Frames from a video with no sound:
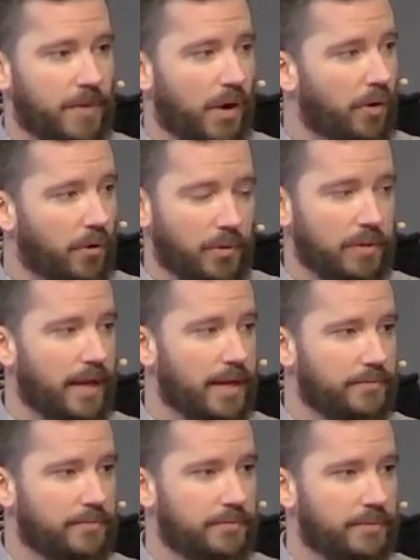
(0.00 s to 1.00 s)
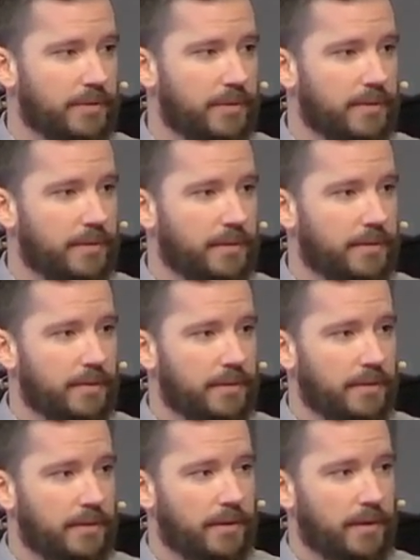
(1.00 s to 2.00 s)
our whole life,
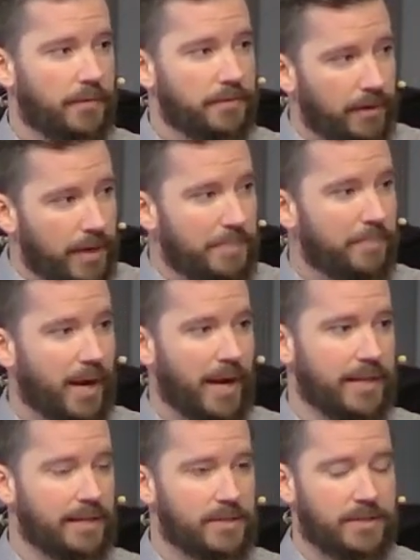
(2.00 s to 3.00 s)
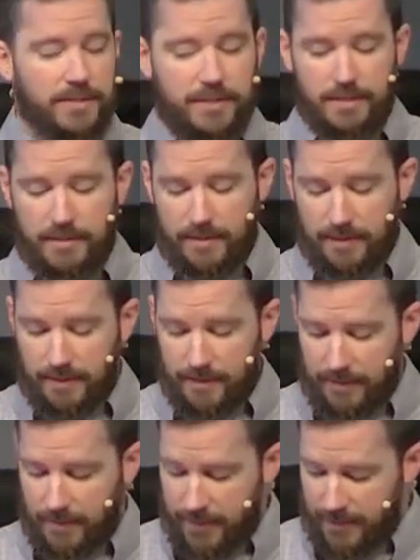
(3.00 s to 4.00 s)
our very bodies
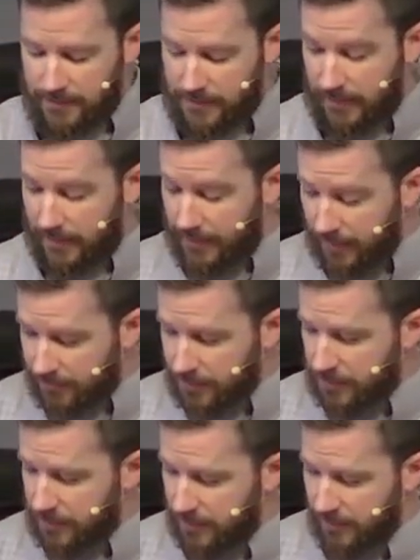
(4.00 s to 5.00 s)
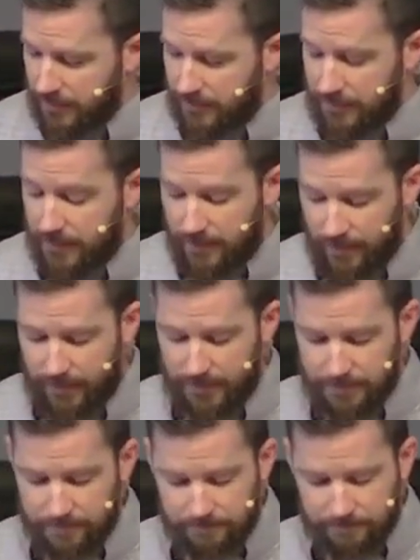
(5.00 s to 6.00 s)
as gifts to
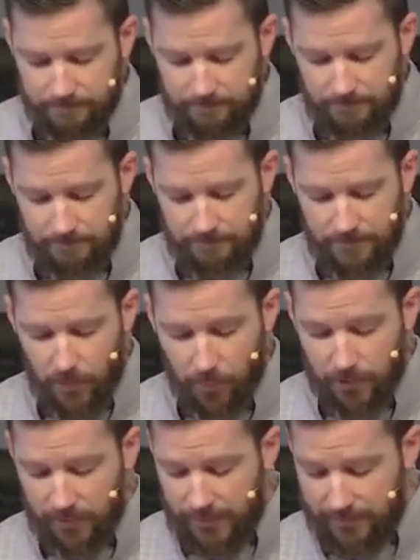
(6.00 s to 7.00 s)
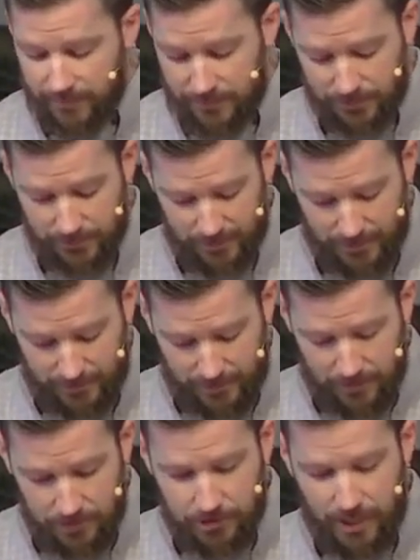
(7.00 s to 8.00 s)
God. We're to let this
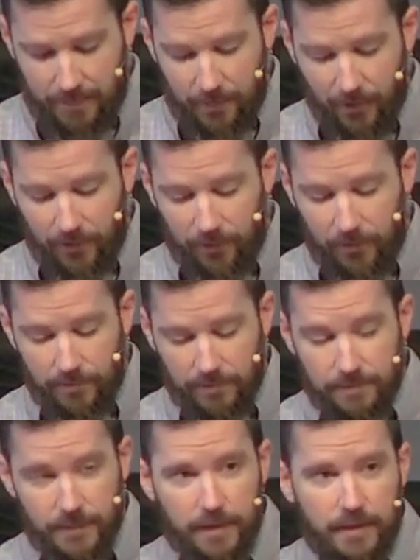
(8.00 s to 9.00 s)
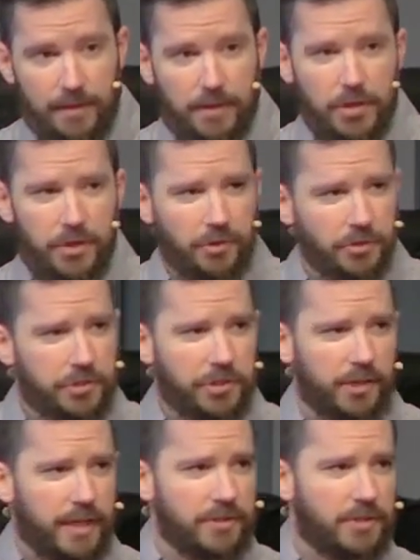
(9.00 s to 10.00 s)
shape our whole
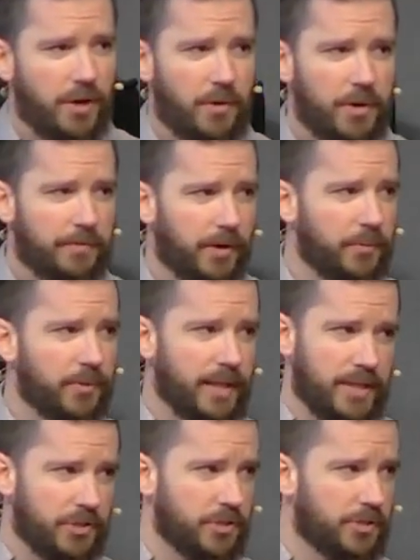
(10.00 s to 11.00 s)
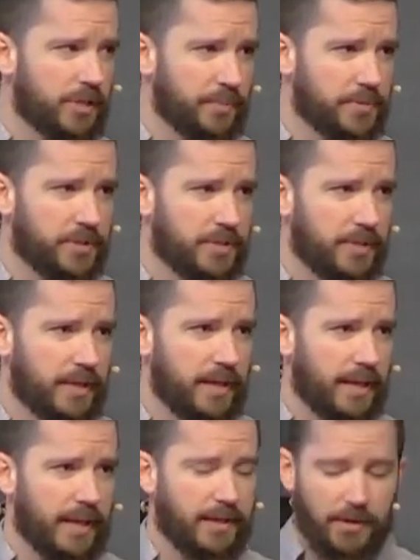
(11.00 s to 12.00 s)
culture and tone of our relationships
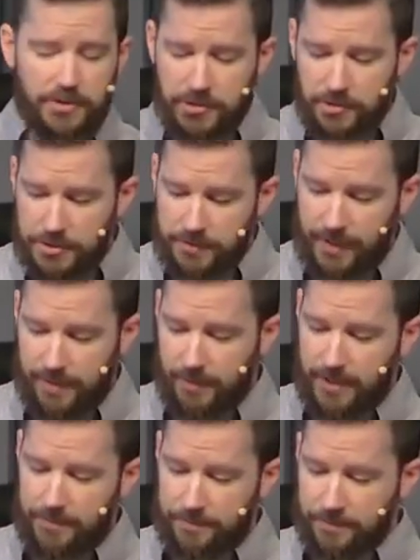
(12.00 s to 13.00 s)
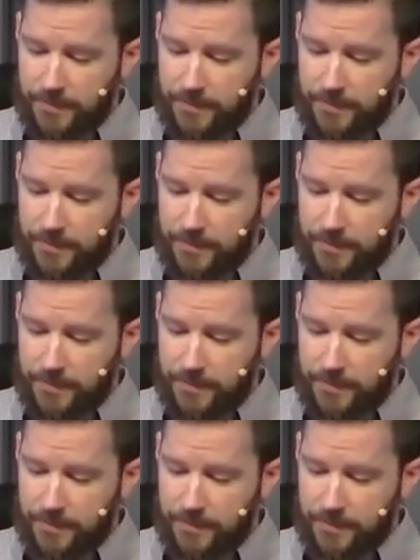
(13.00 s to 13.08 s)
and our church family.